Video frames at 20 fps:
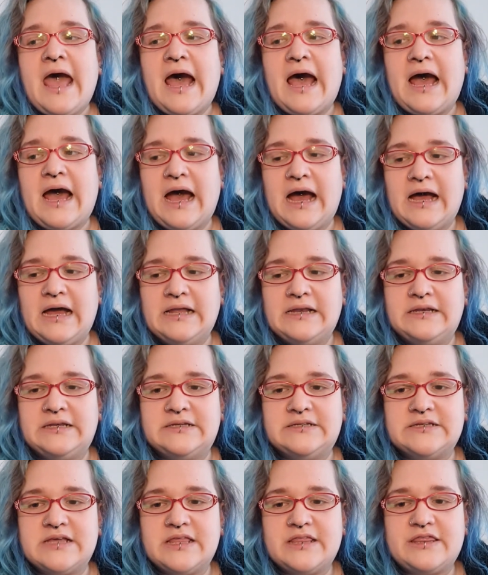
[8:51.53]

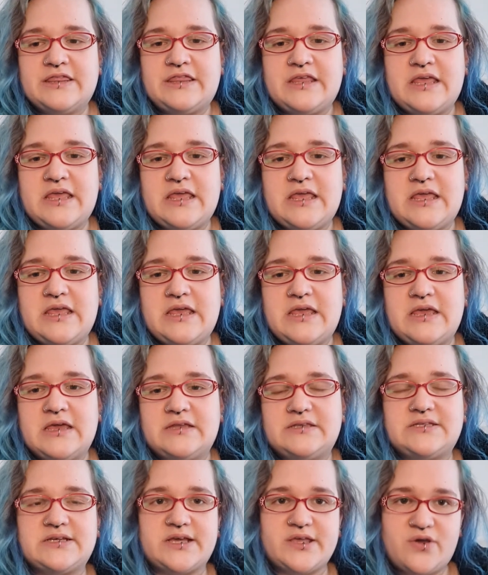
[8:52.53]
And the
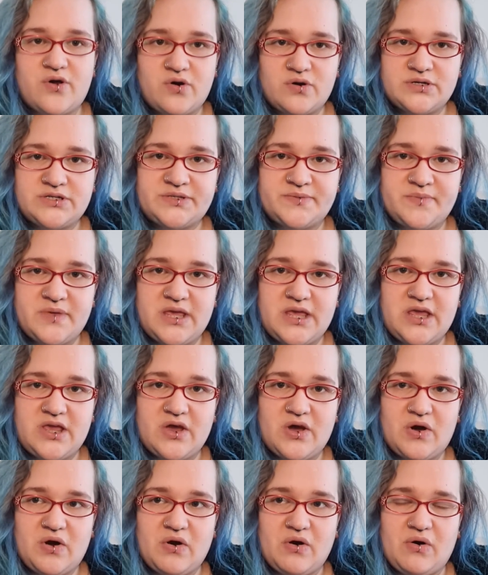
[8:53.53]

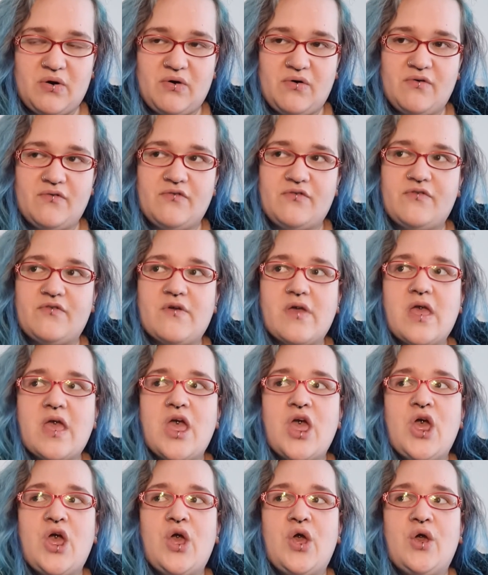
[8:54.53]
dichotomy of
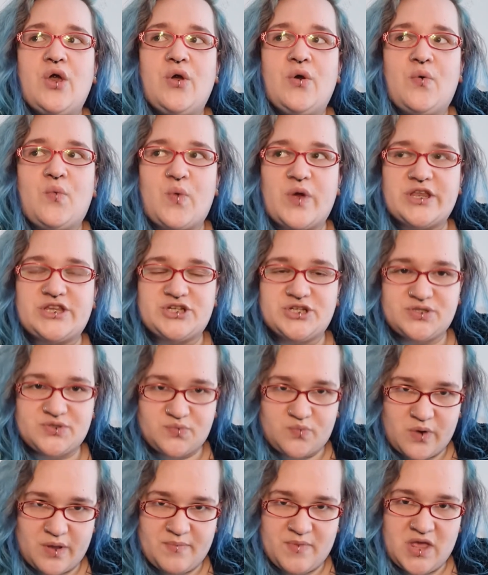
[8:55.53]
witches are
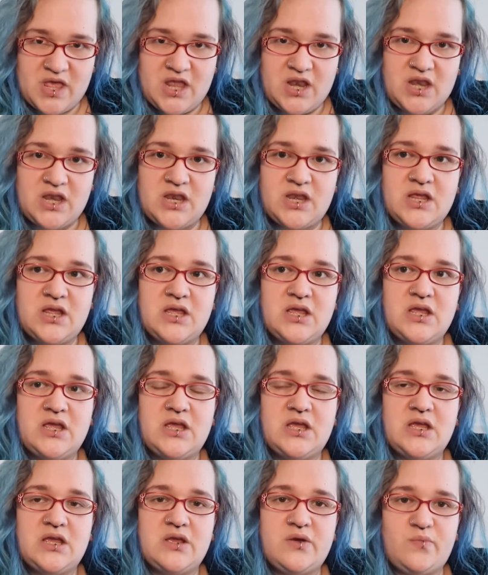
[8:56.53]
women,
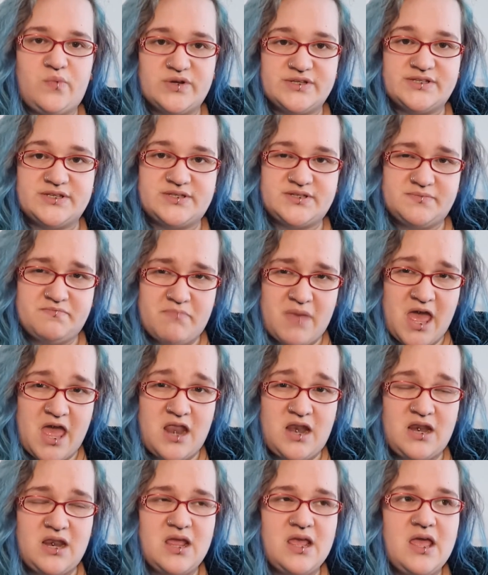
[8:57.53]
wizards are
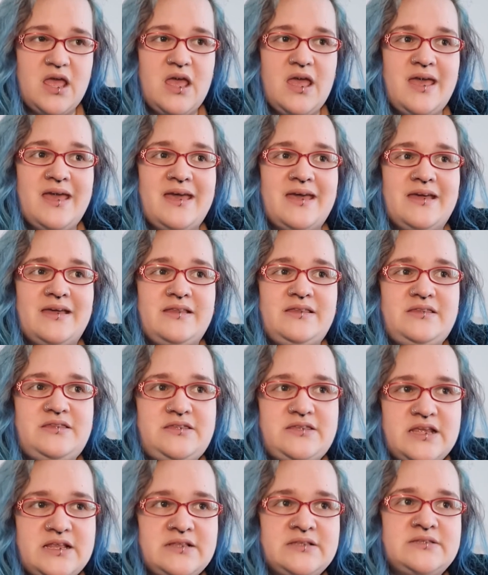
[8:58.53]
men,
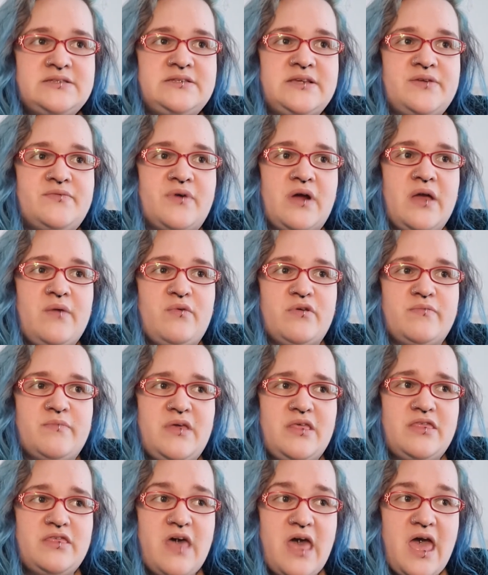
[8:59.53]
didn't sit right with
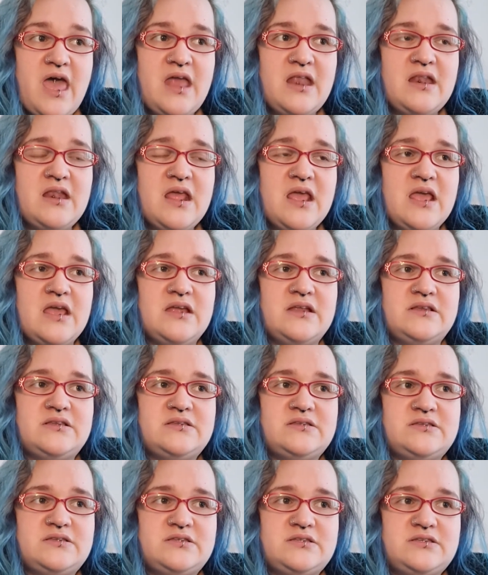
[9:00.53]
me then. It
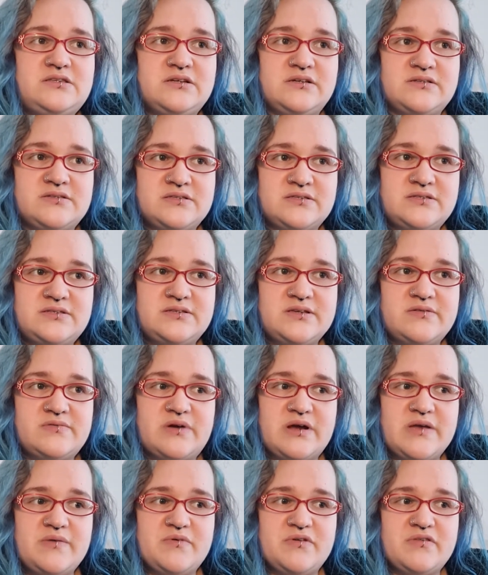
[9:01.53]
doesn't sit
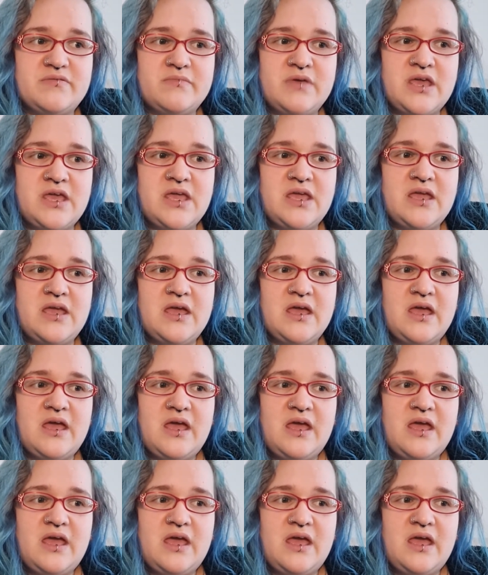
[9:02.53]
right with me